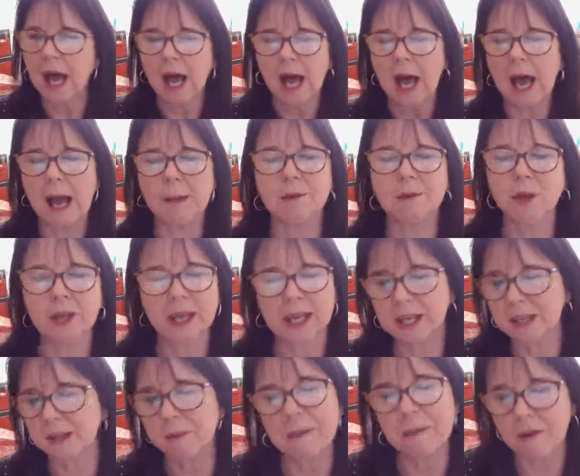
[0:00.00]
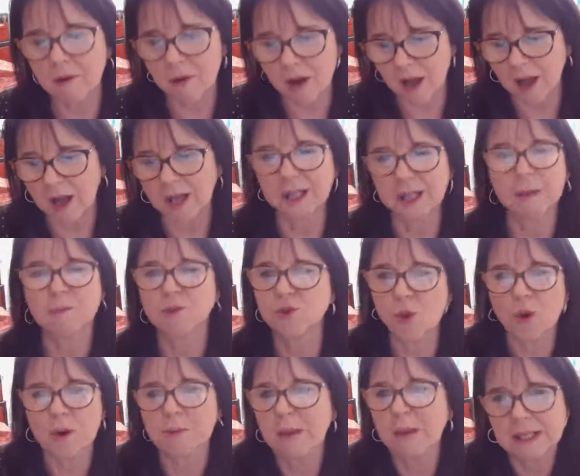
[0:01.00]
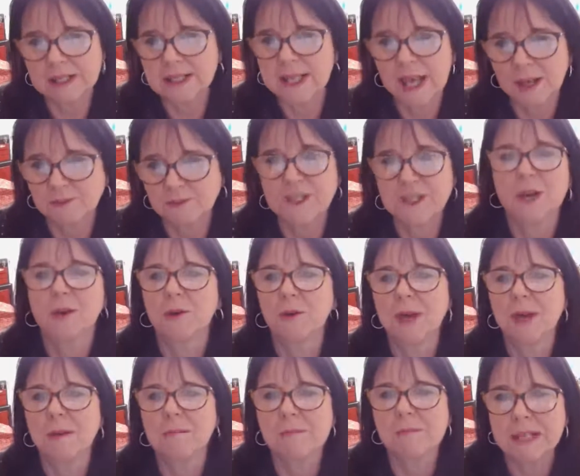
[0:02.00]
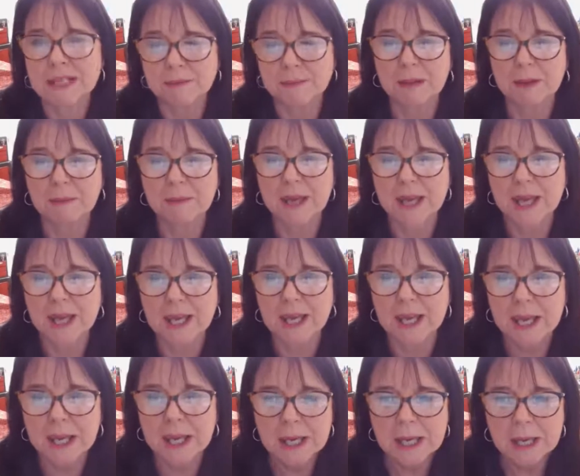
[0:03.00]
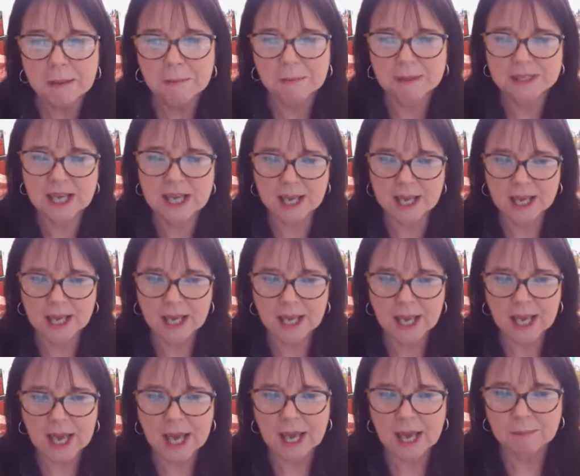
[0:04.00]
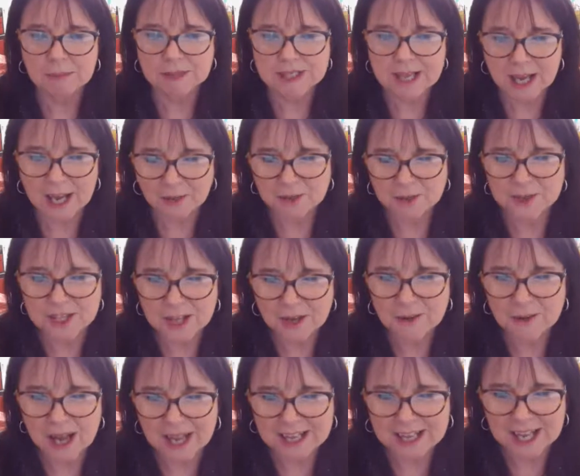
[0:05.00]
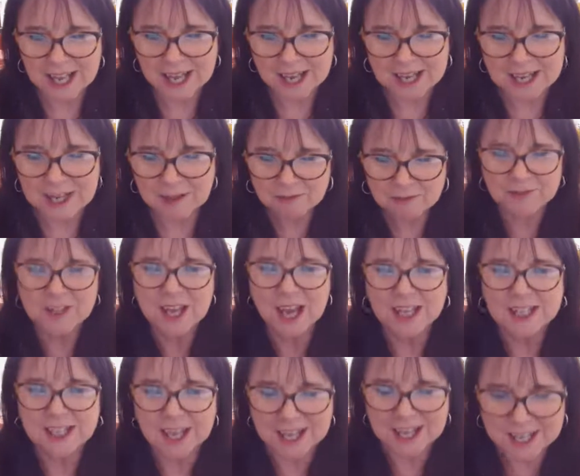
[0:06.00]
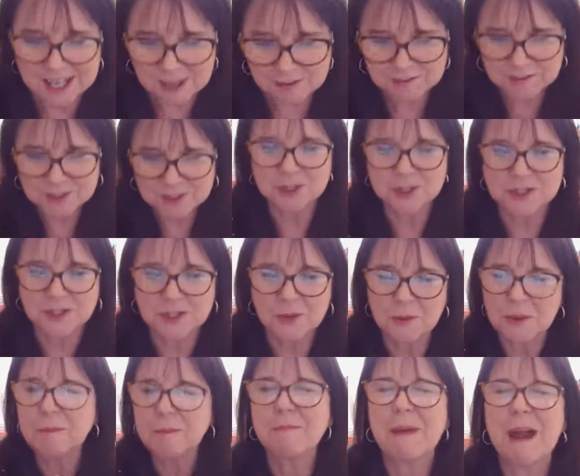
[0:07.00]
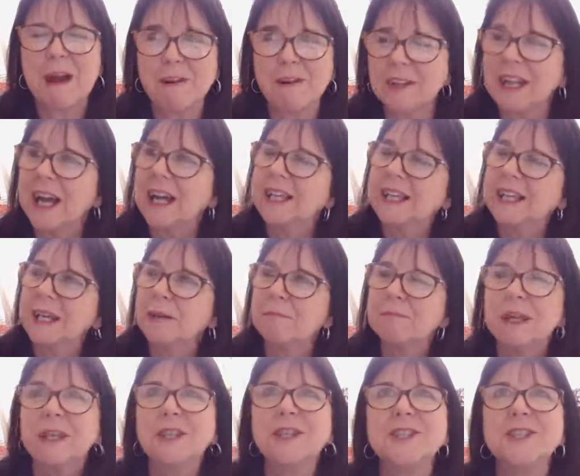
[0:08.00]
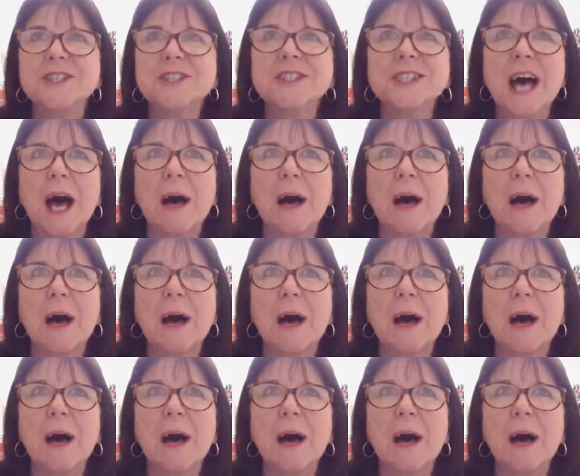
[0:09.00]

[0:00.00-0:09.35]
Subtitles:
I'm looking in the mirror and I'm drawing myself, so it must be me. But I also I love I love doing Beryl, I think, because